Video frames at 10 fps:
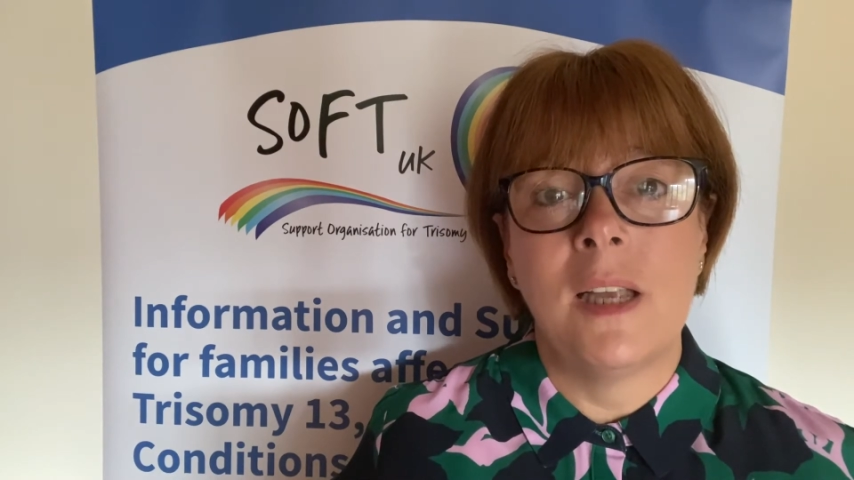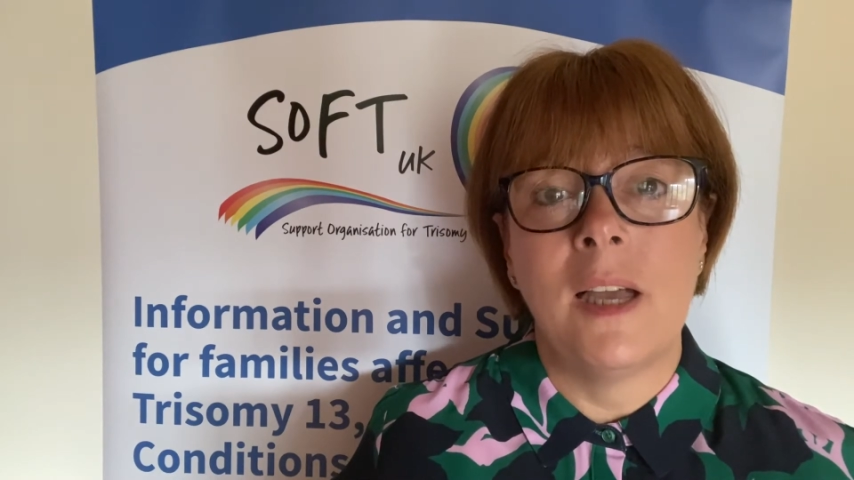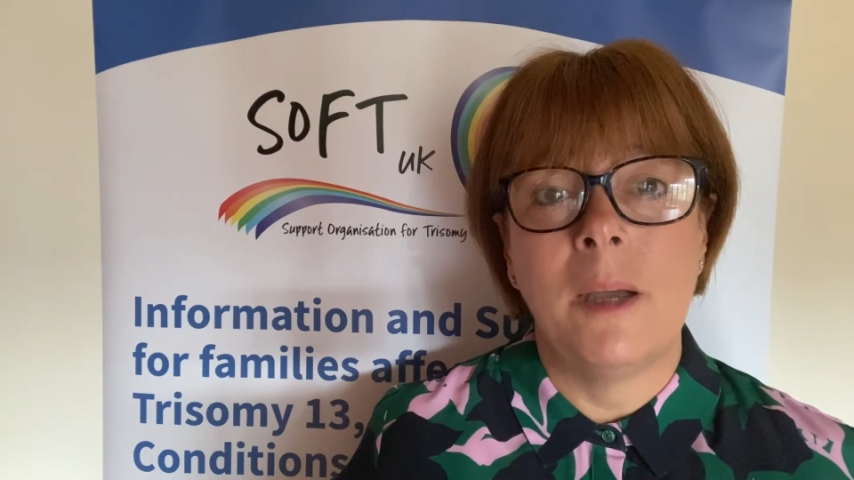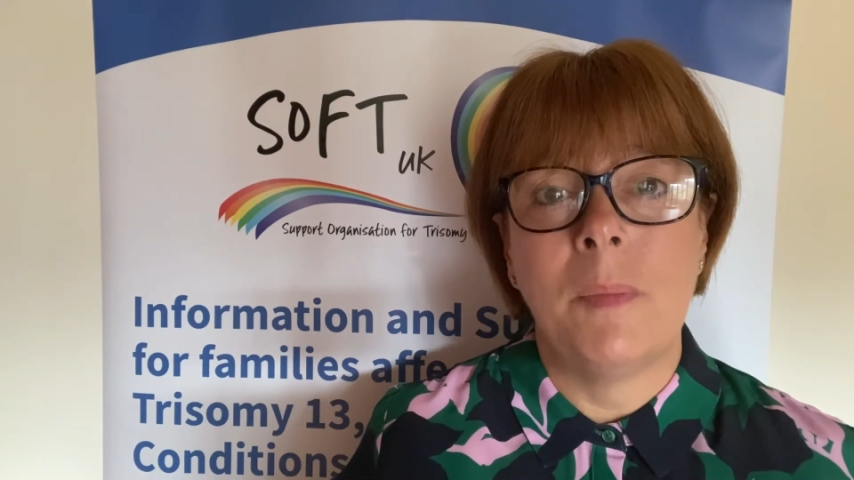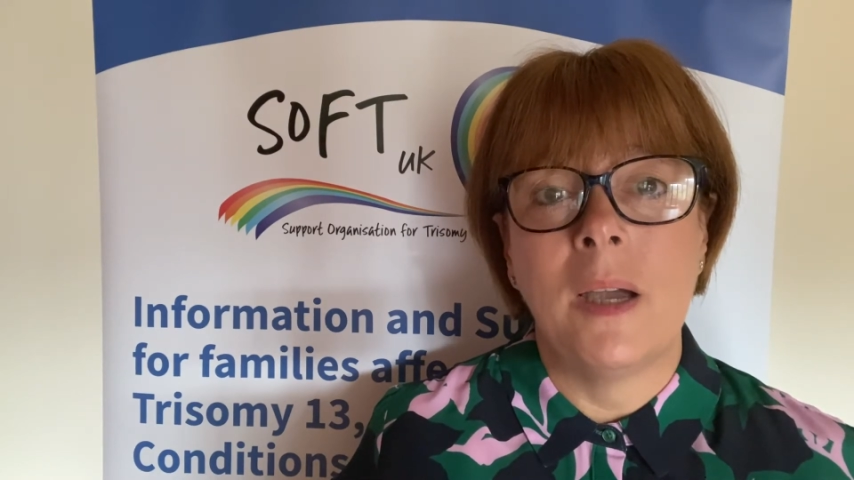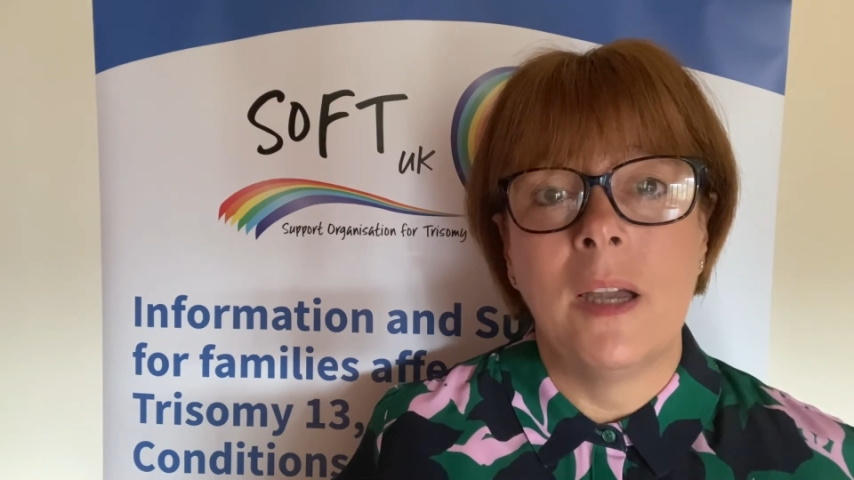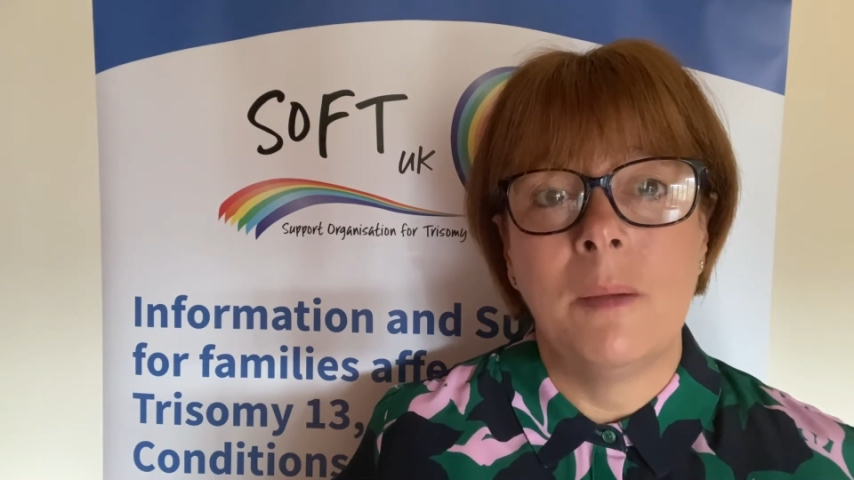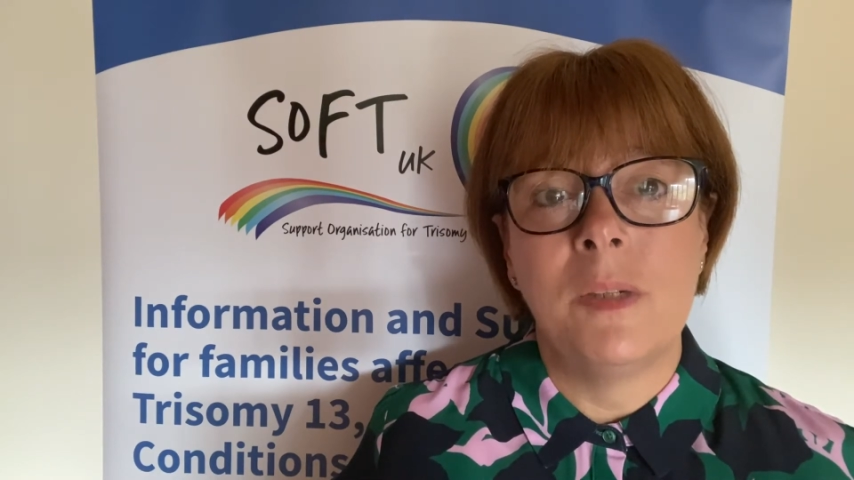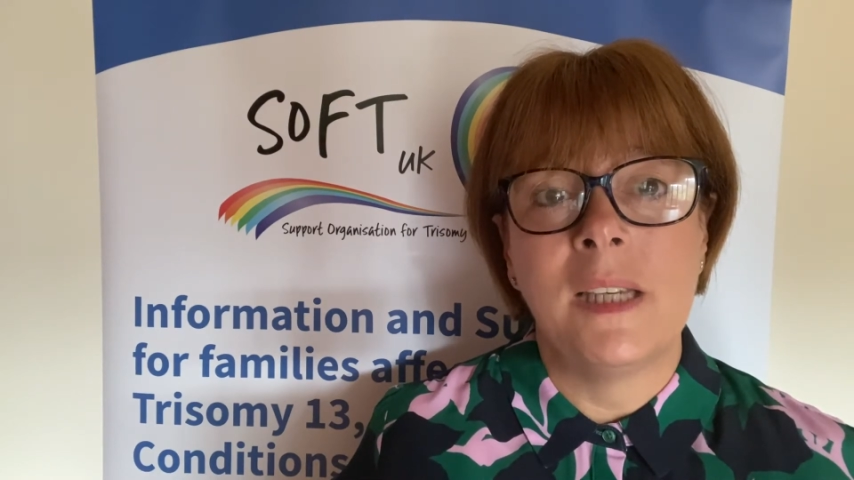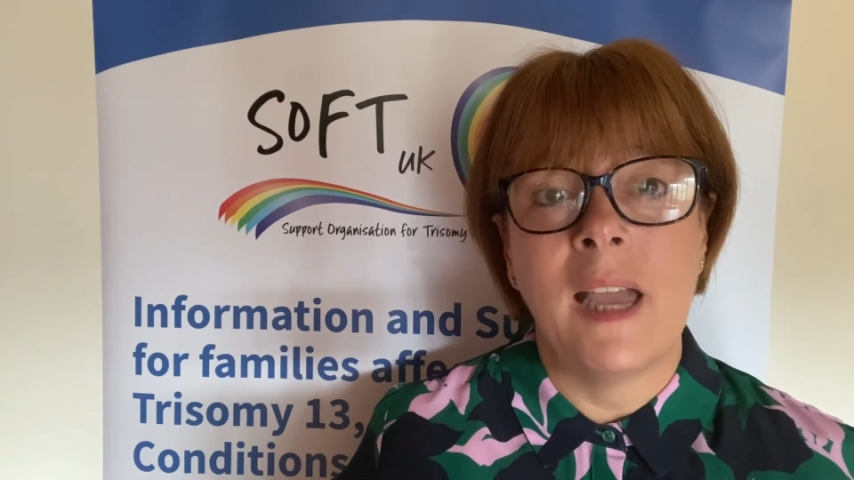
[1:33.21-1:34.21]
and
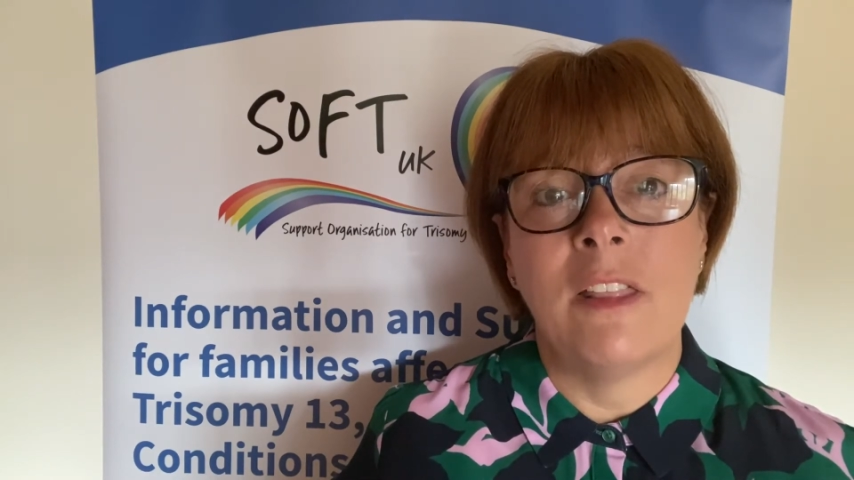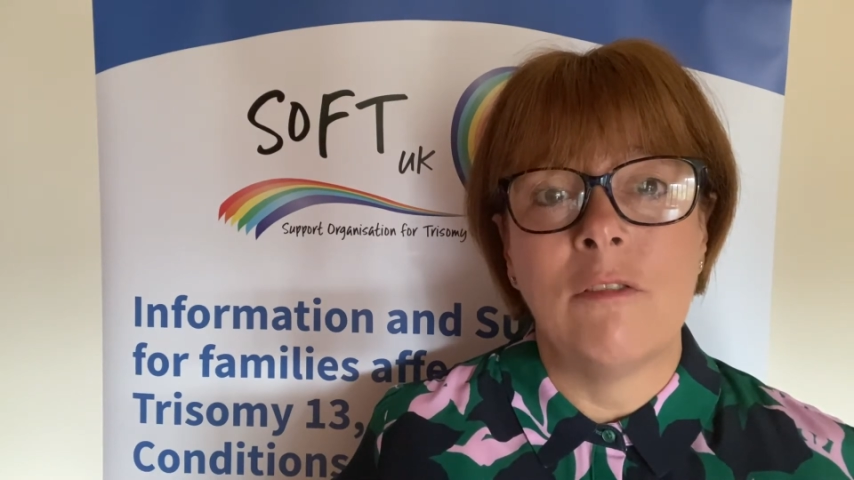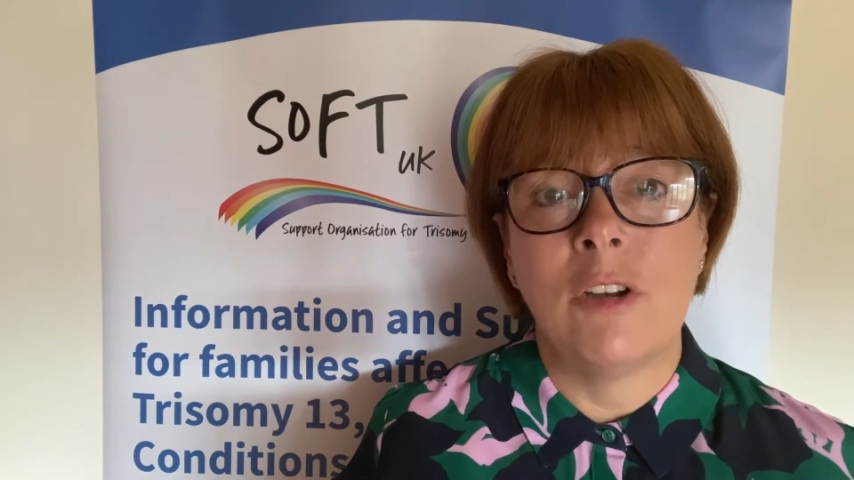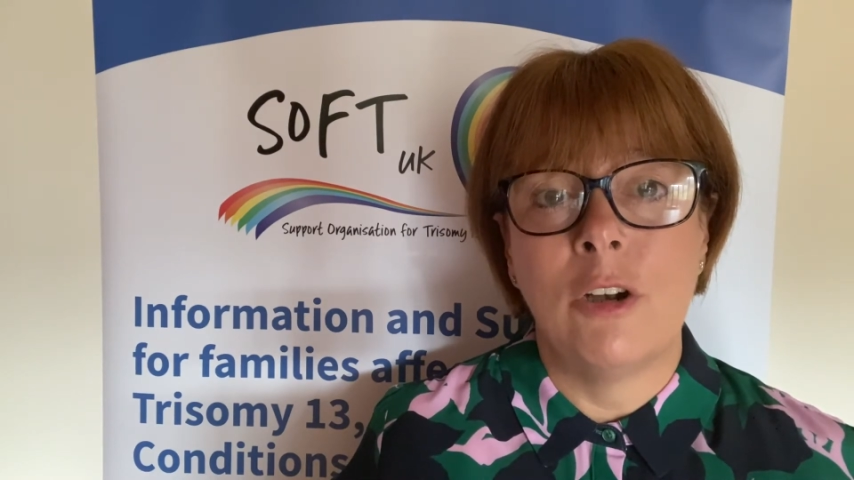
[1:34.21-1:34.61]
come together and